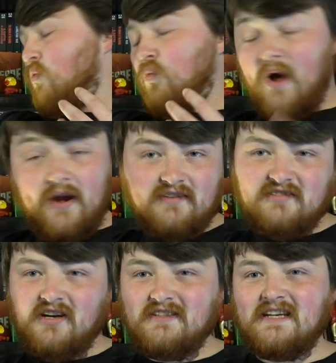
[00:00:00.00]
when I
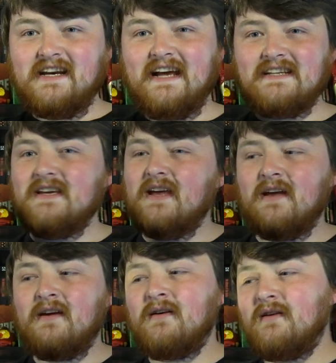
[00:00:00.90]
started
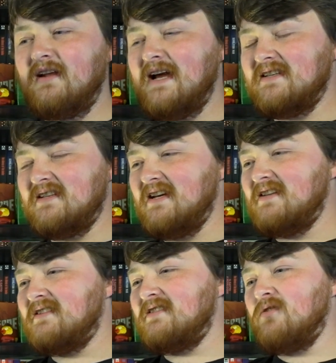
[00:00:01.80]
collecting
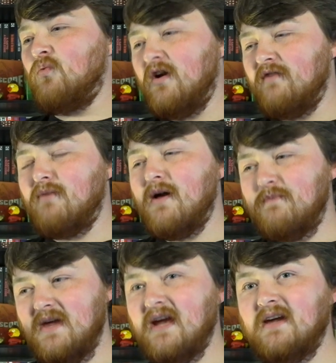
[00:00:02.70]
Laserdiscs, one of my
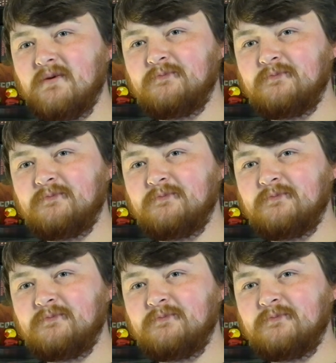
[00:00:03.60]
big